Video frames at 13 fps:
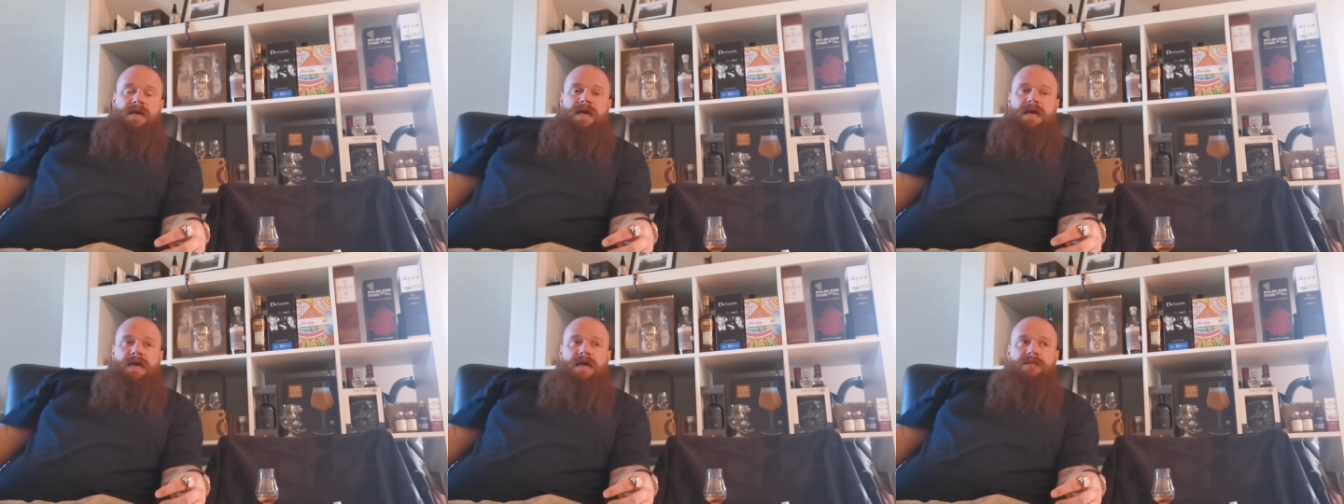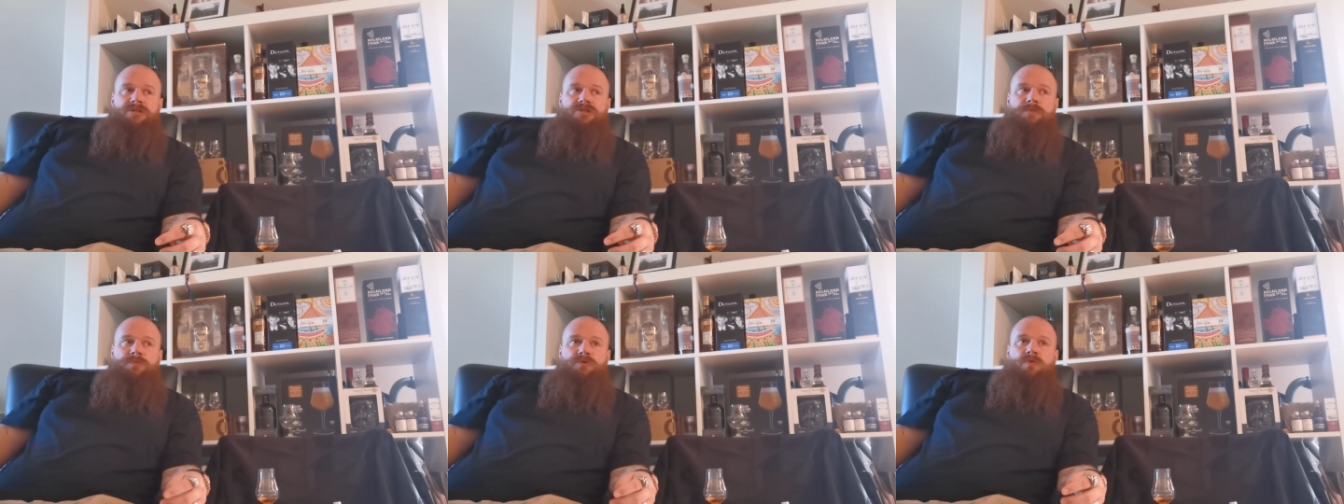And
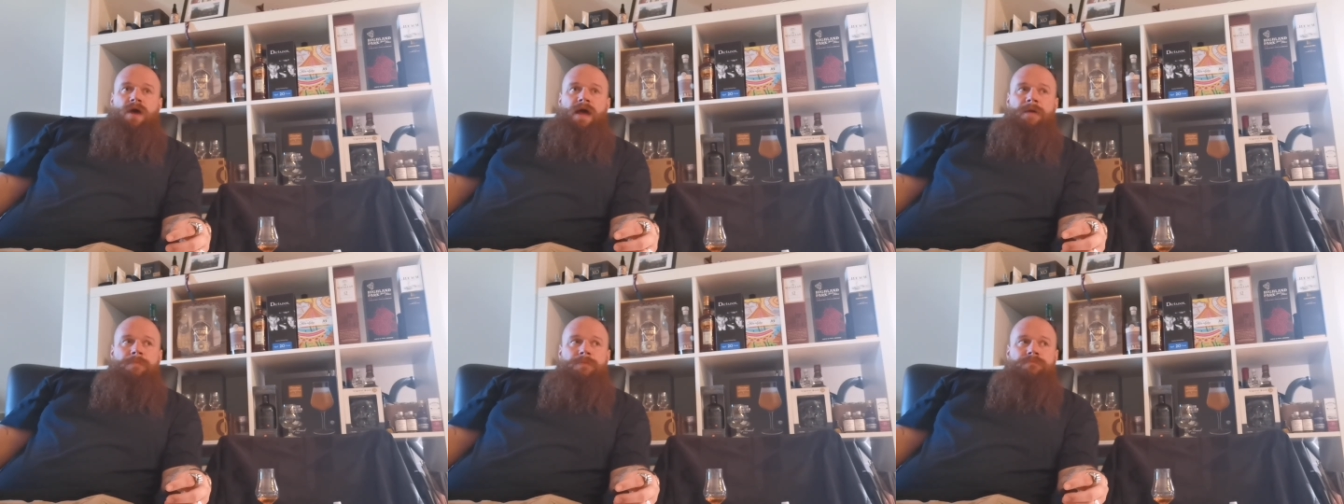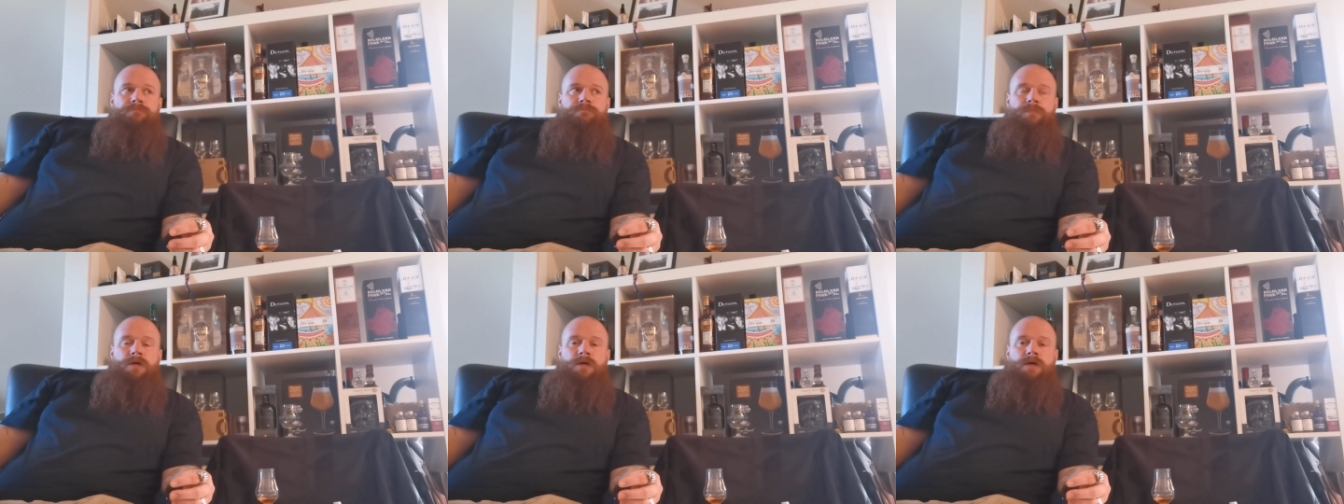subscribe
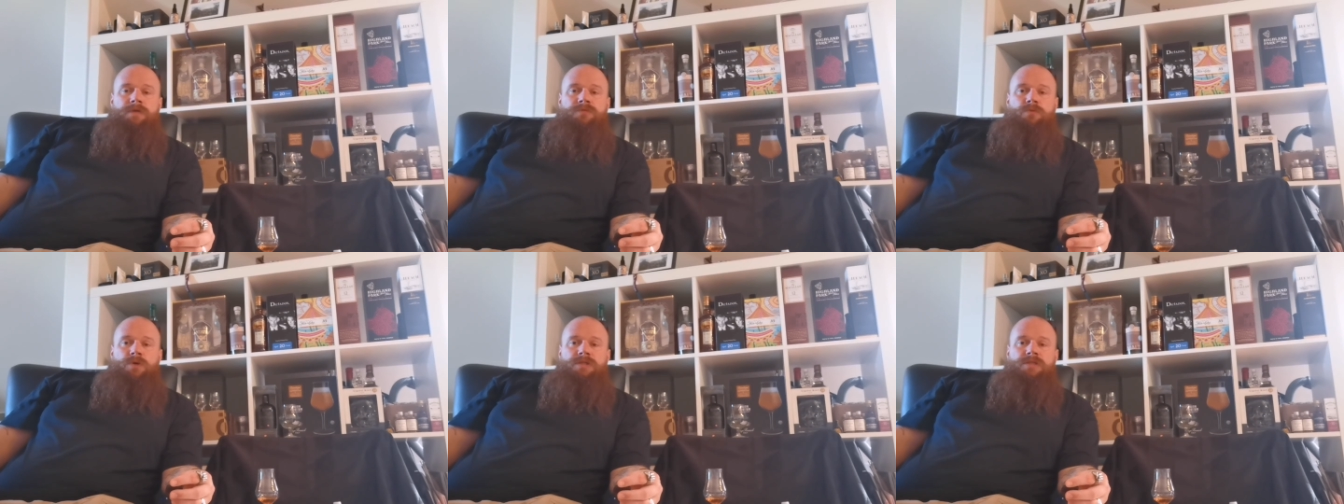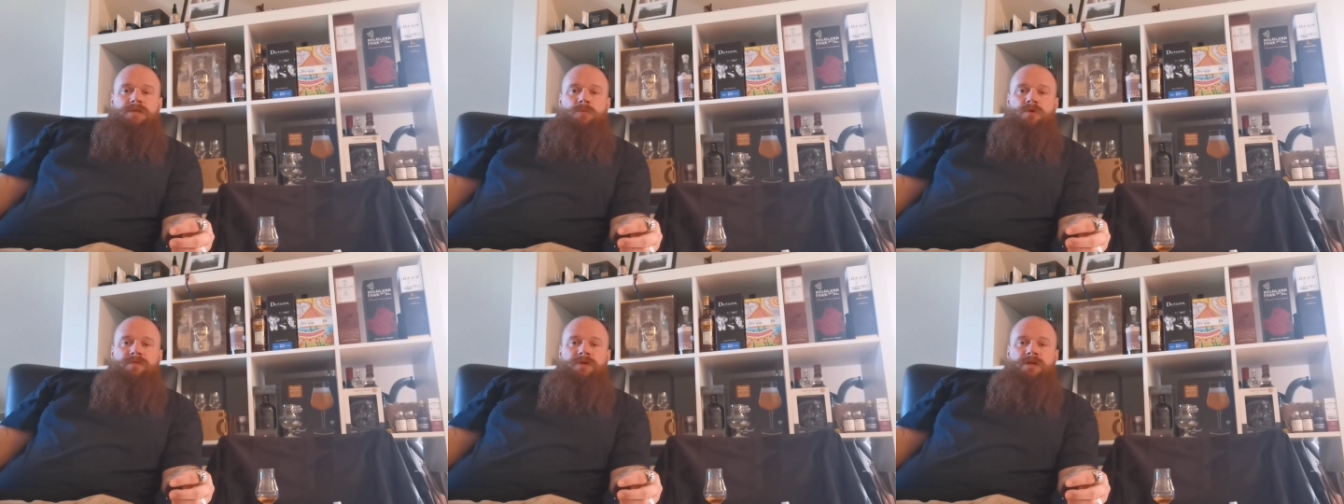if you want to see
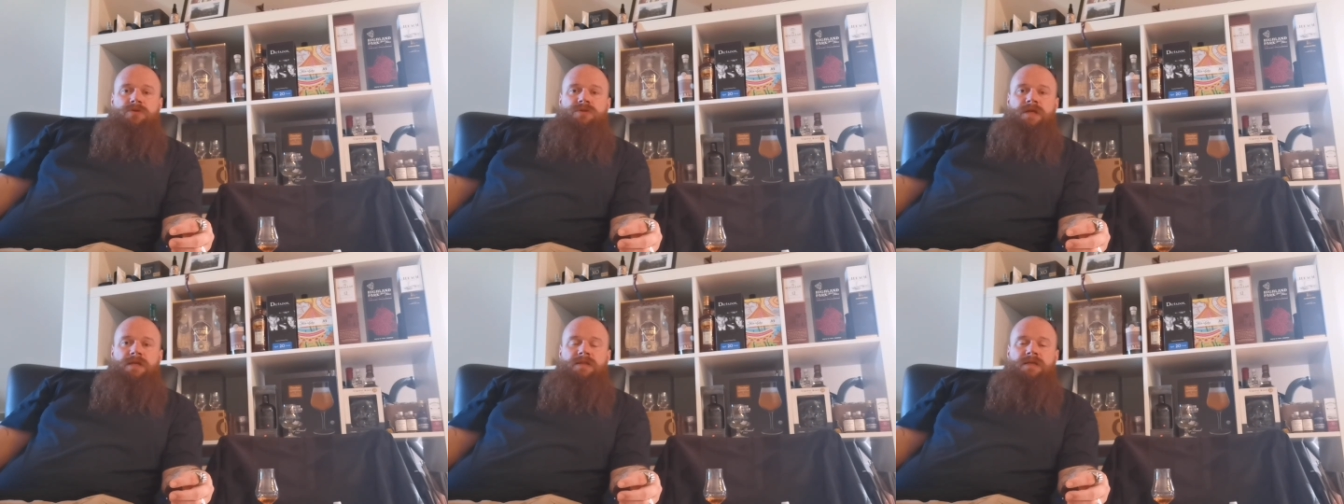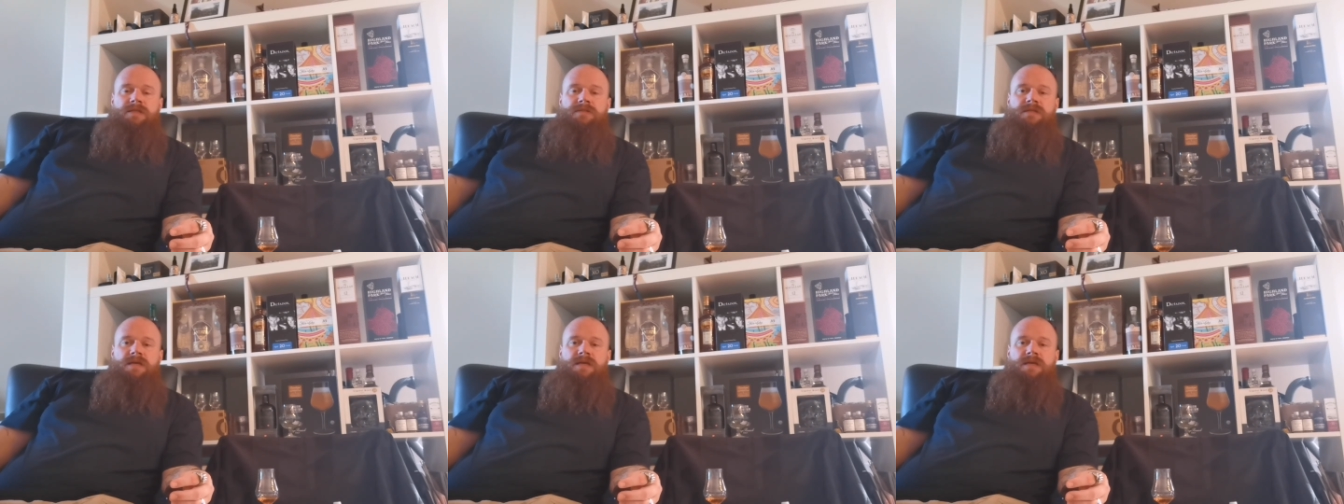more videos like this,